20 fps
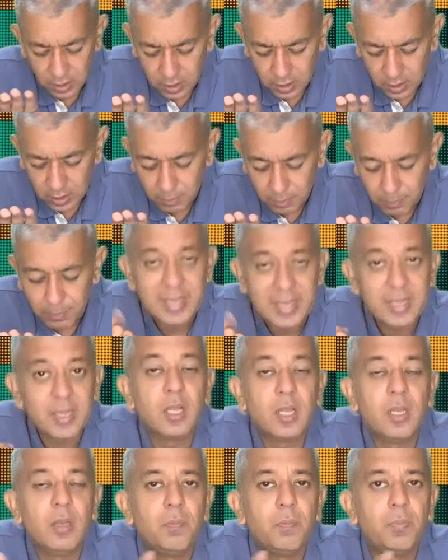
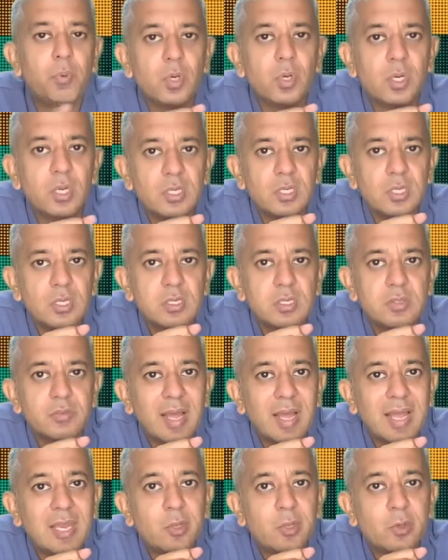Michael Porter's
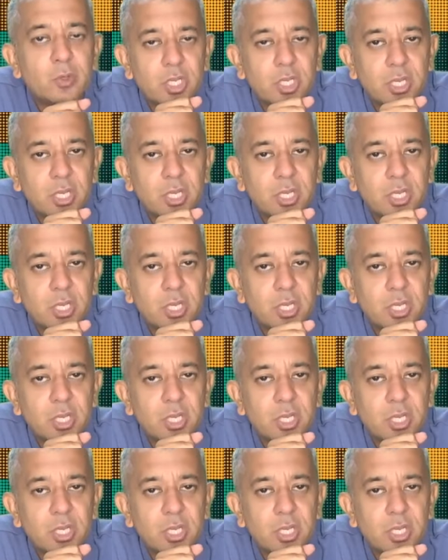value chain